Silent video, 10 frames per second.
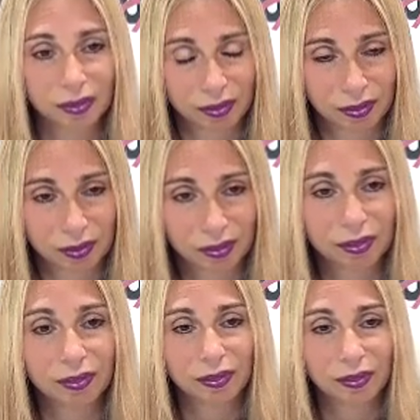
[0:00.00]

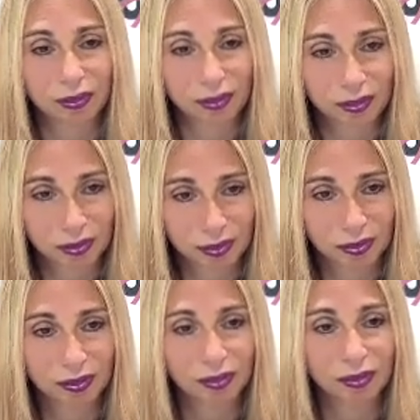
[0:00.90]

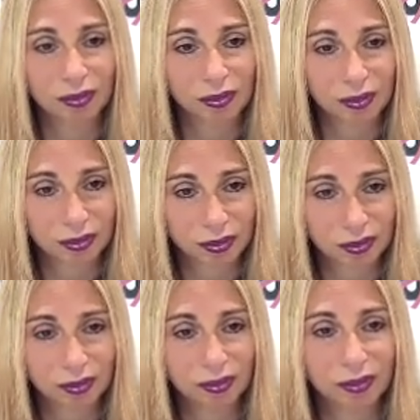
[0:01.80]

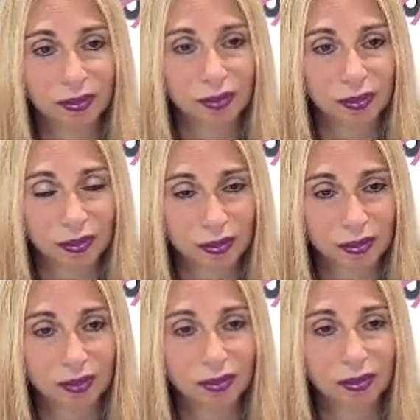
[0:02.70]

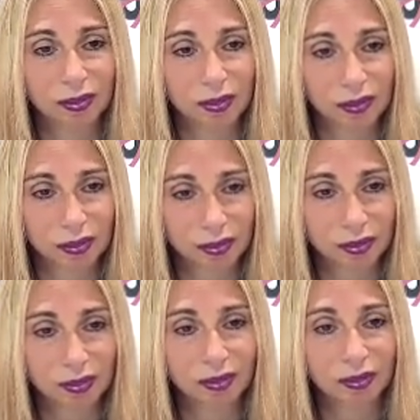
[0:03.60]

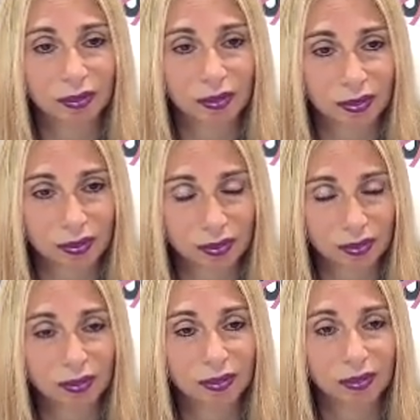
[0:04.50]

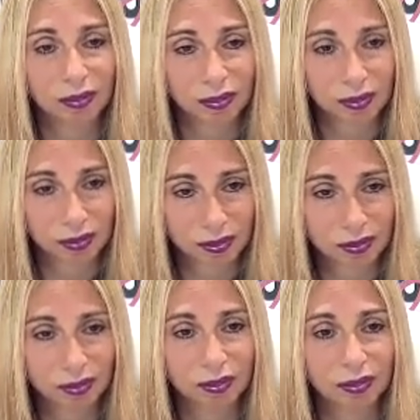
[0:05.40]
(silent)